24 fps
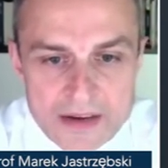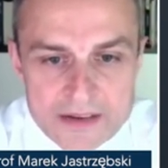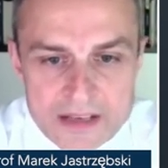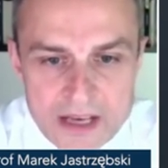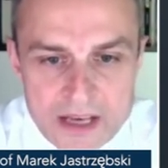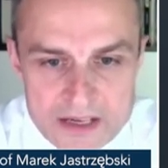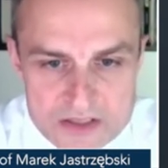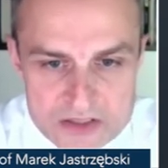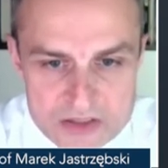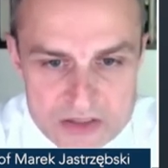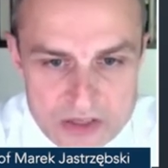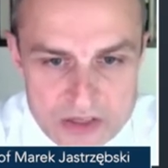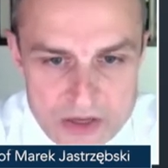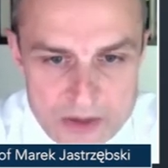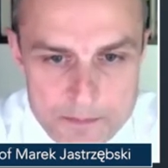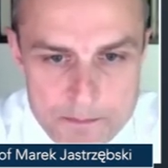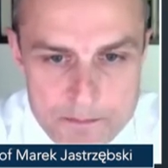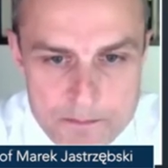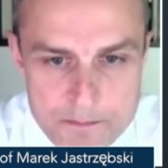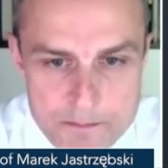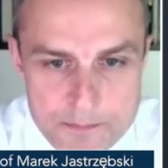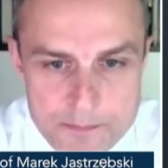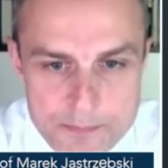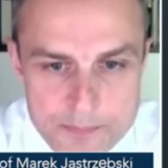And that's
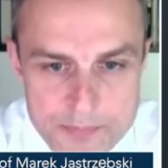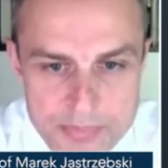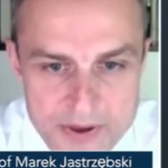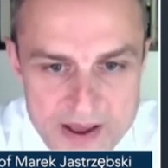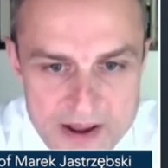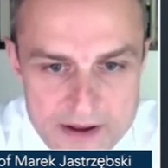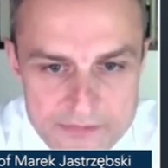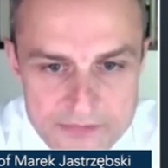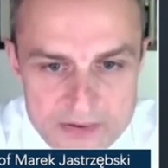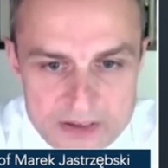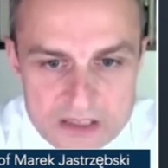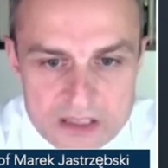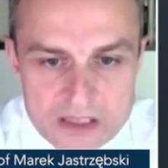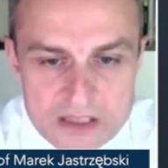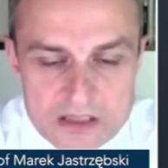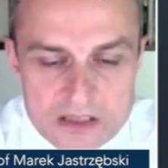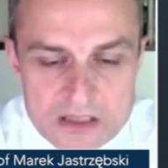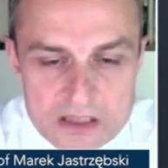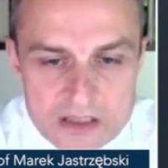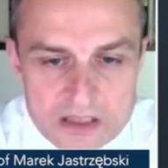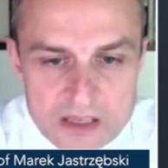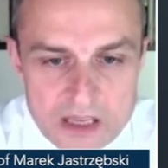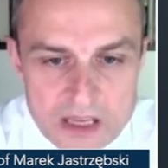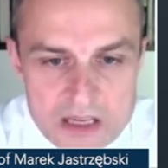the perfect
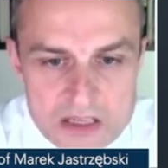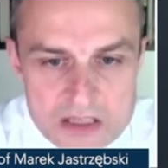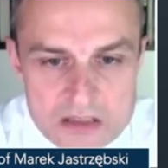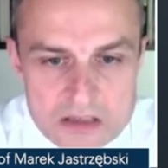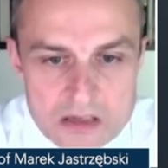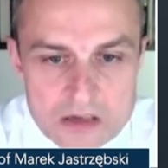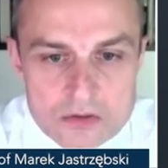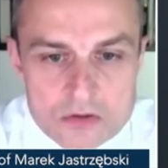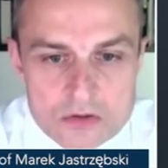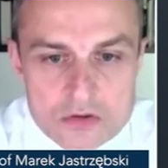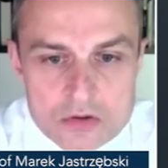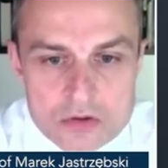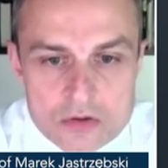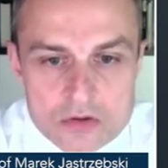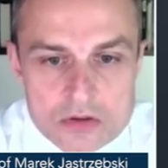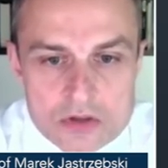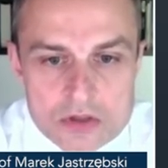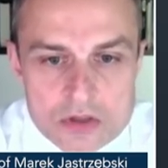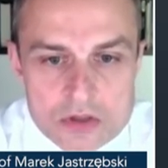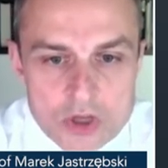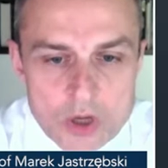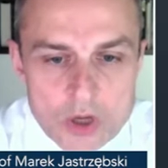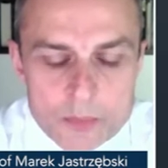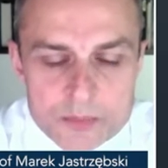indication that you
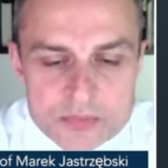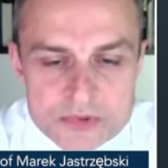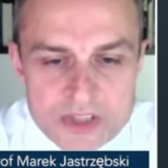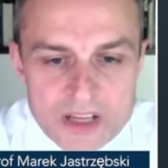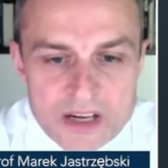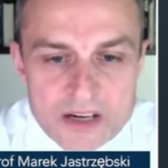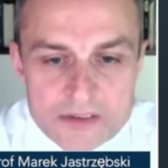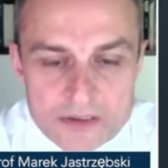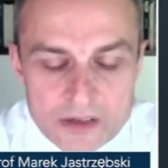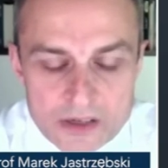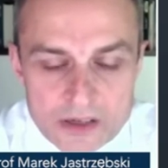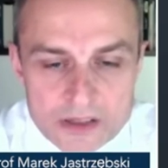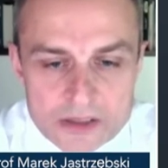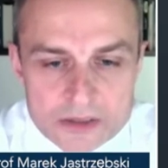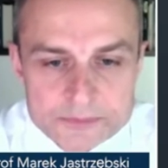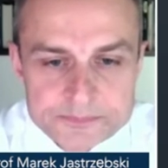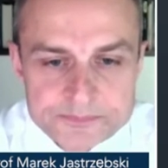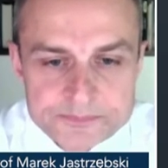should stop tearing.